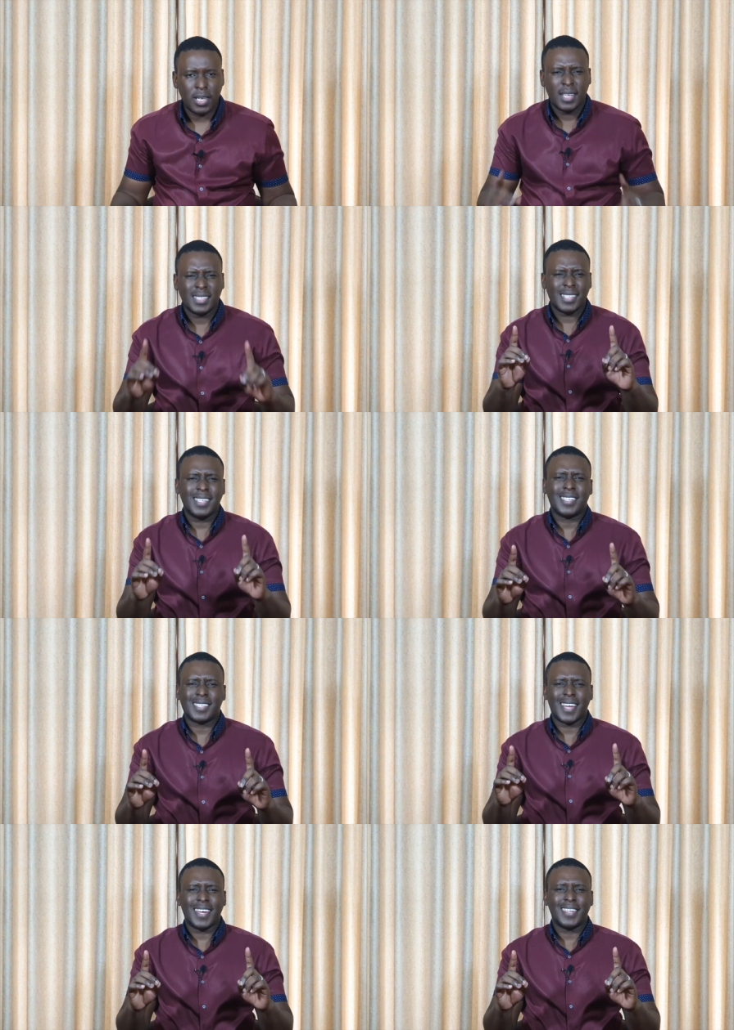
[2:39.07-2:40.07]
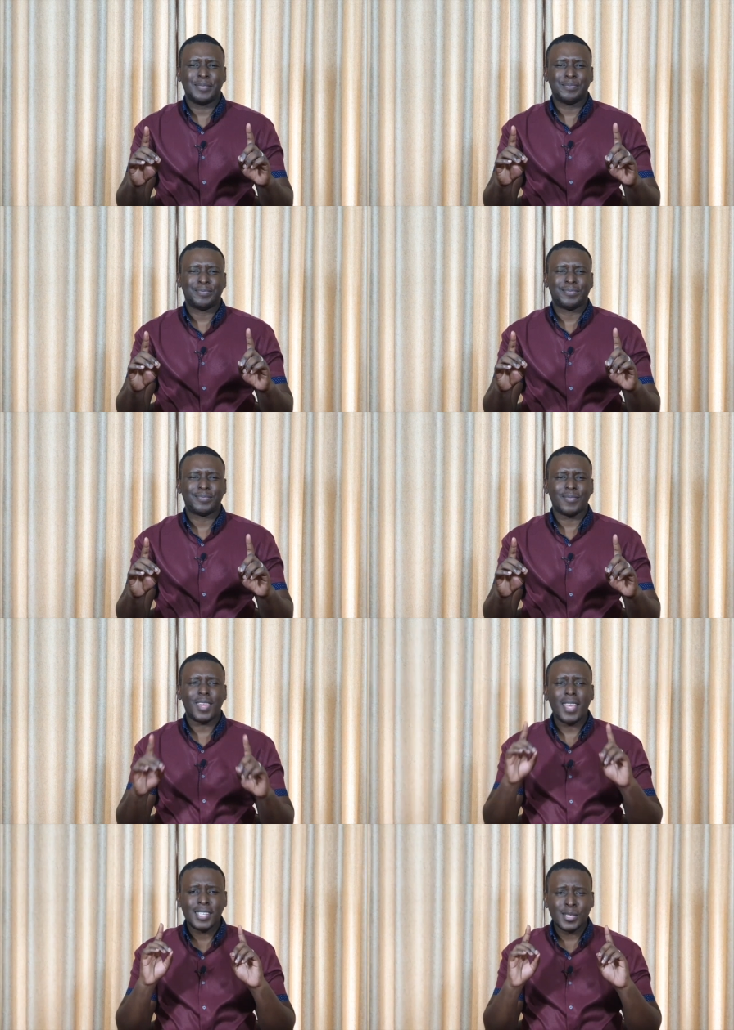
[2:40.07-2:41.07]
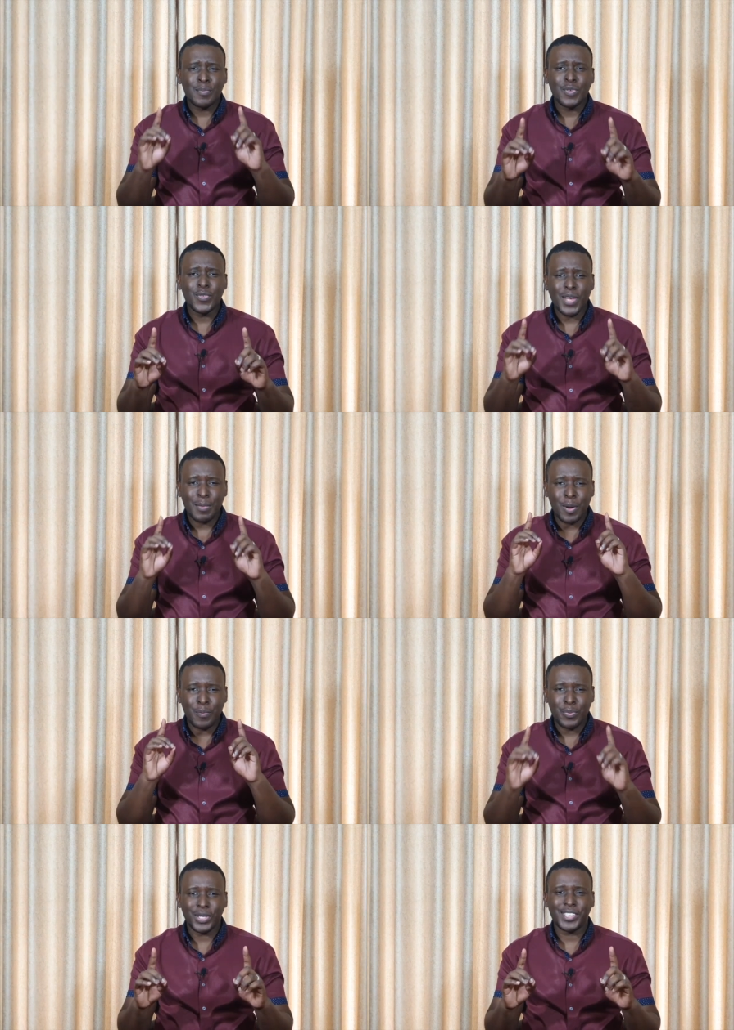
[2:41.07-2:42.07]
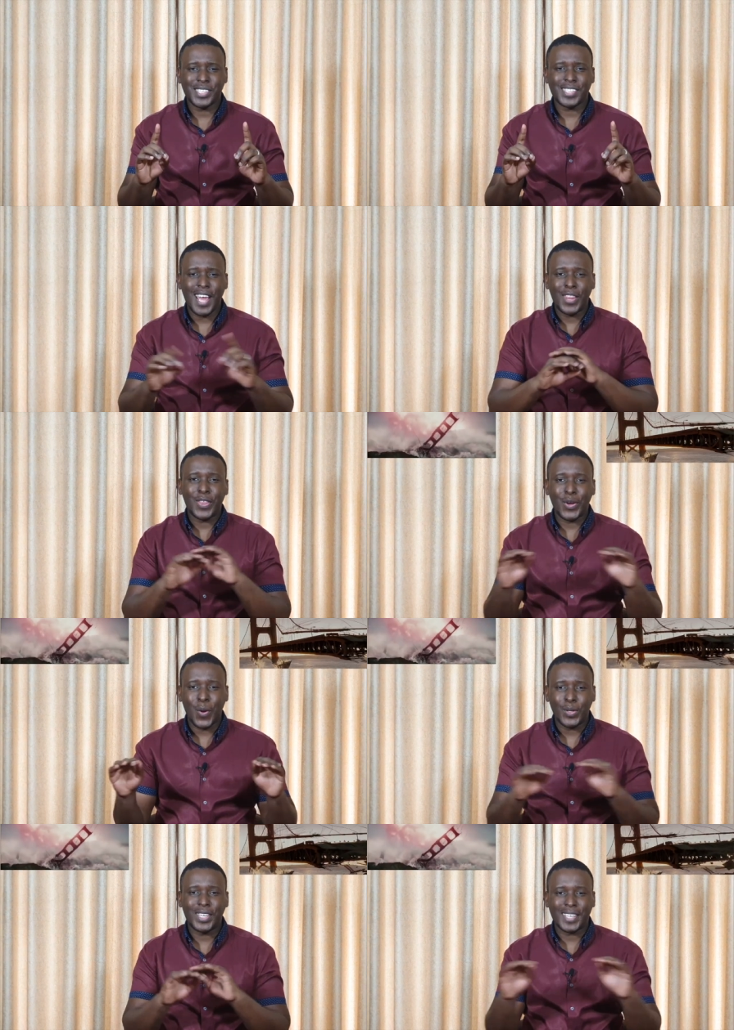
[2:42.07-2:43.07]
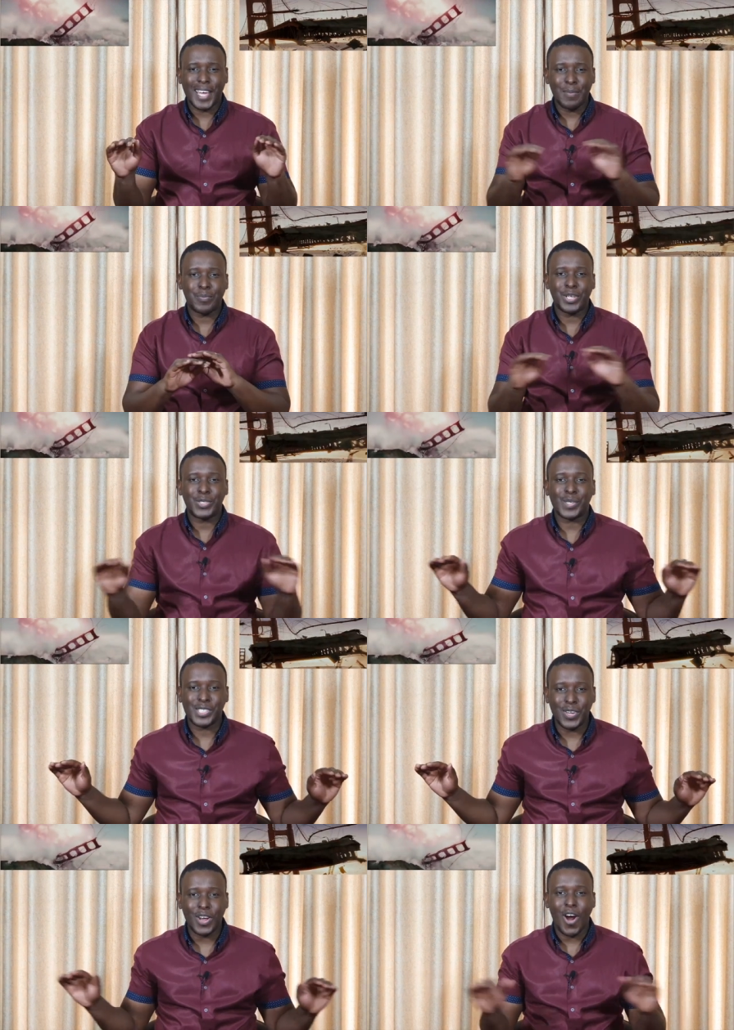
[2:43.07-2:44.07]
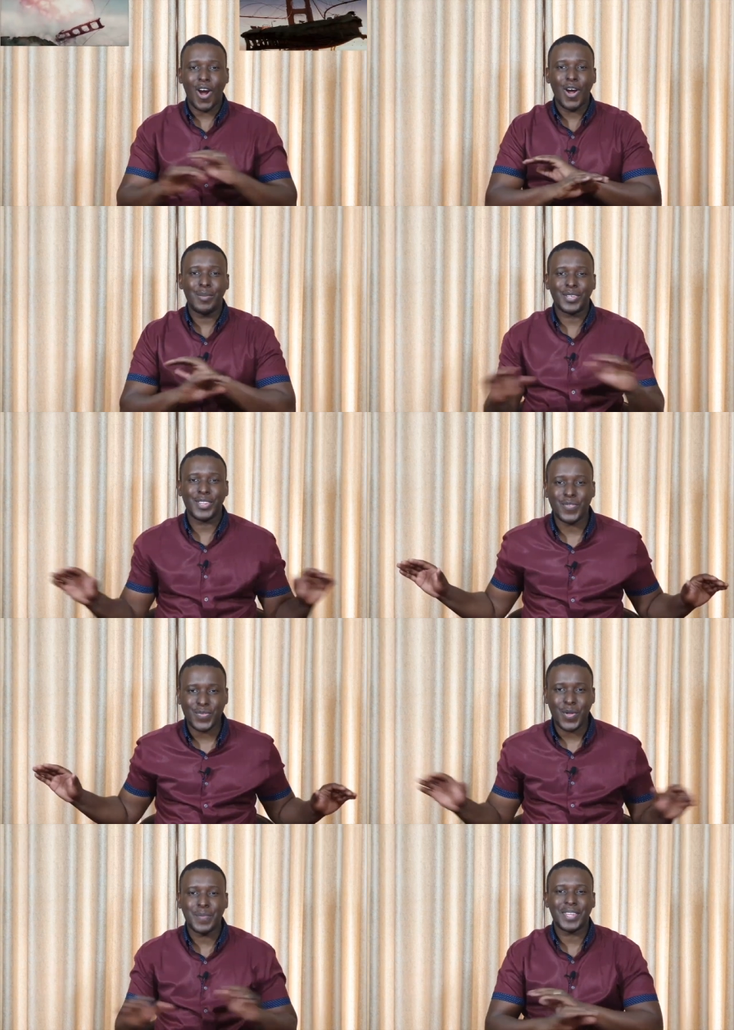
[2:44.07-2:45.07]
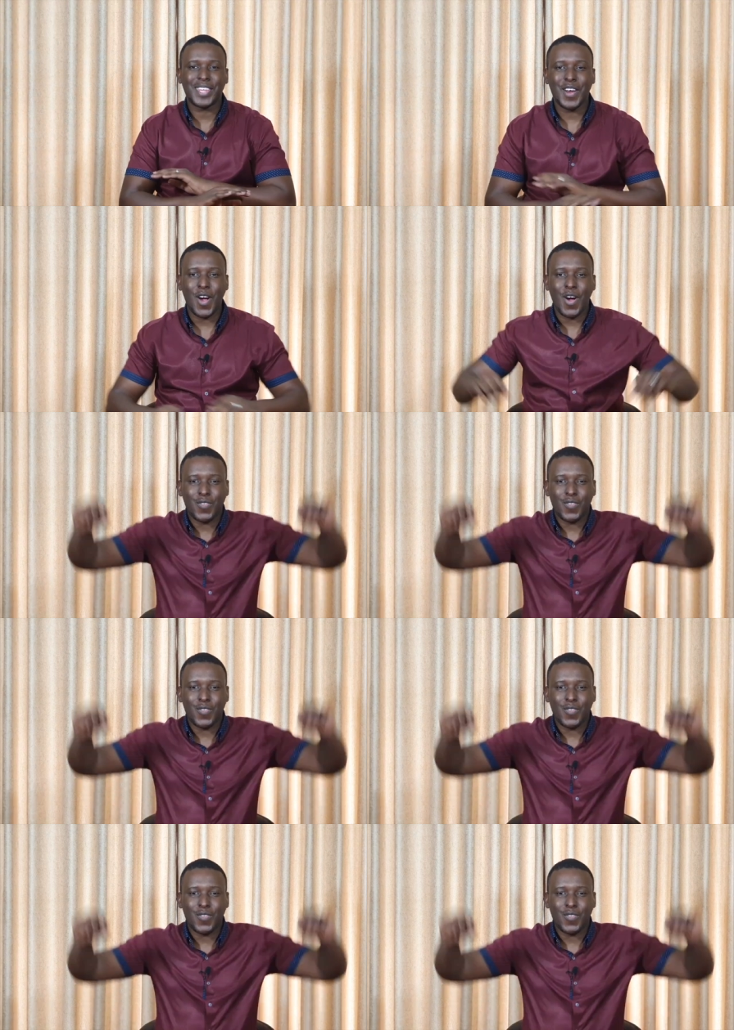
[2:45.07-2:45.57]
Just an aside, it's a movie about bridges, and the Golden Gate Bridge was not harmed in the filming thereof.